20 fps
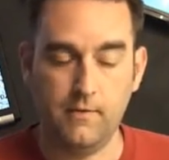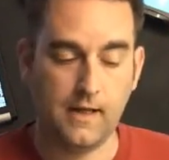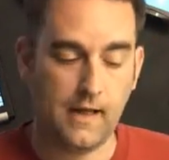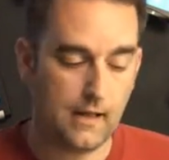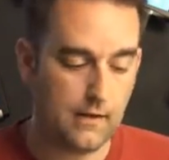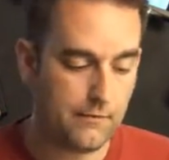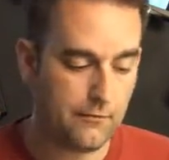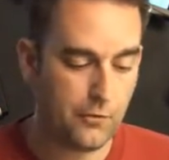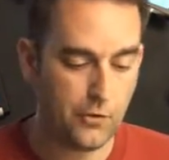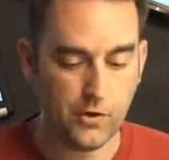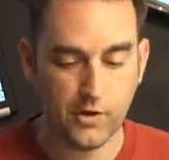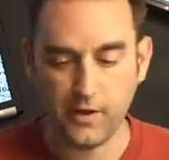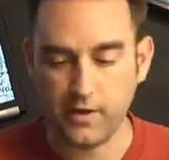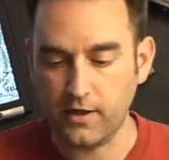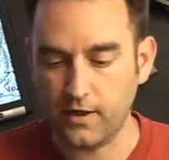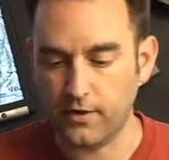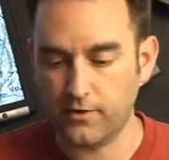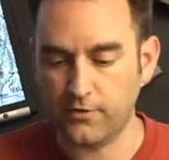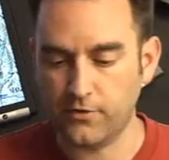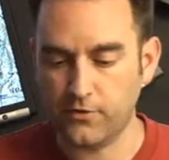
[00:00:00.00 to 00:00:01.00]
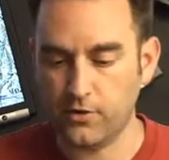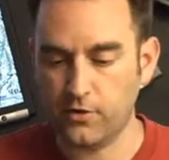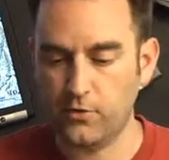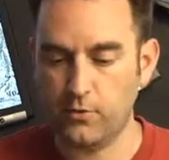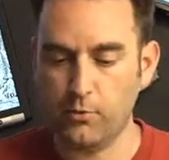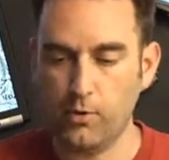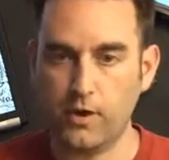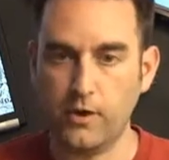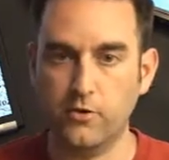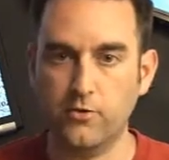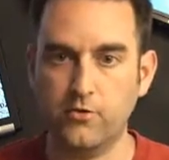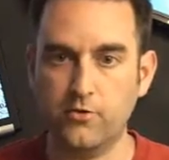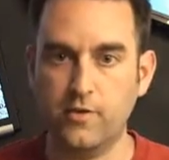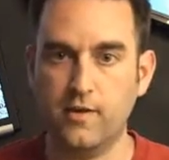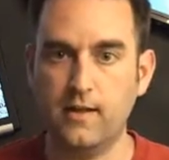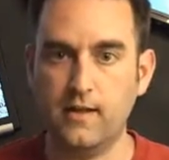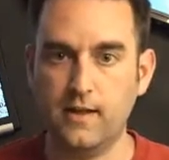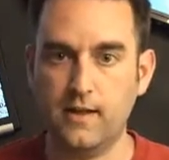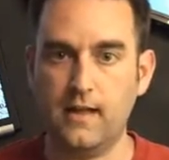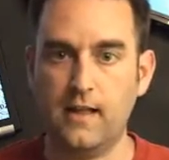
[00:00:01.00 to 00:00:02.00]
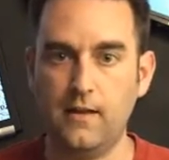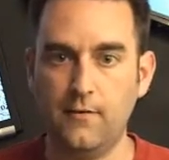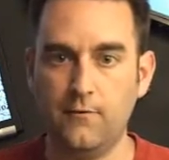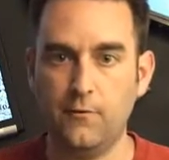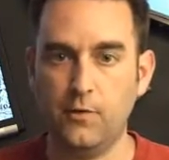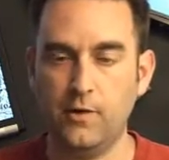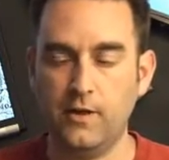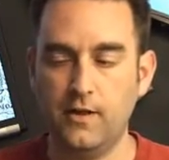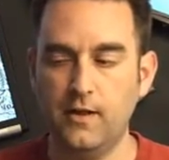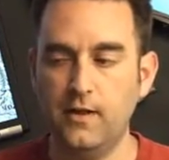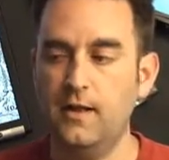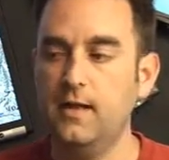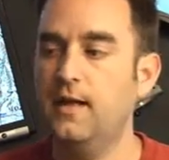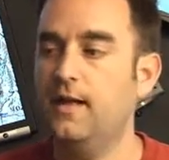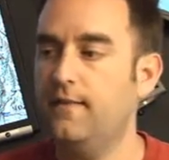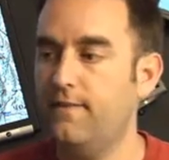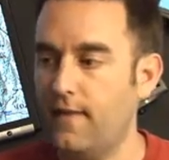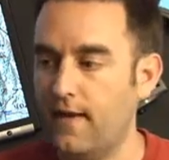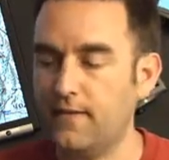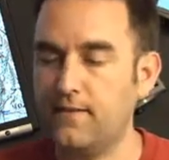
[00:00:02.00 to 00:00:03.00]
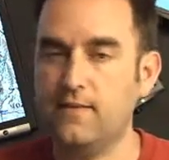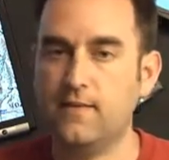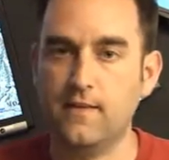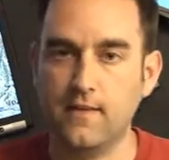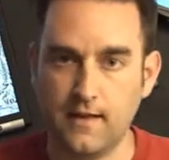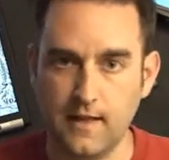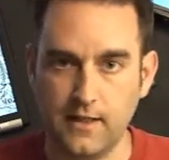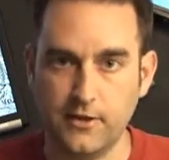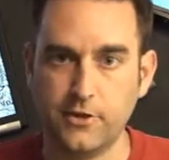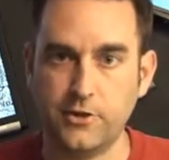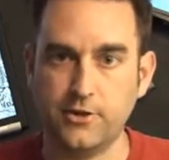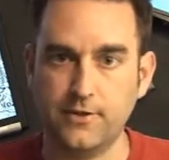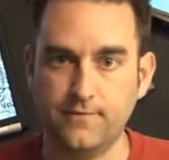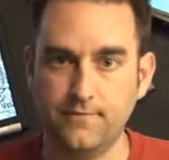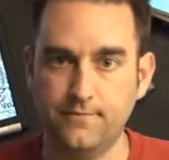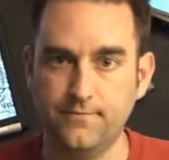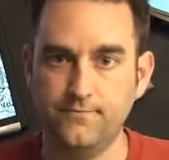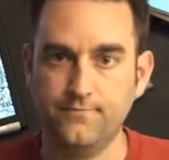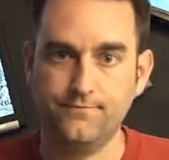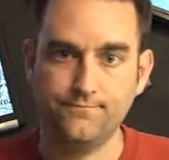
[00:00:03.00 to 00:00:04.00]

California is, you're, what you're seeing in California, that's the nation.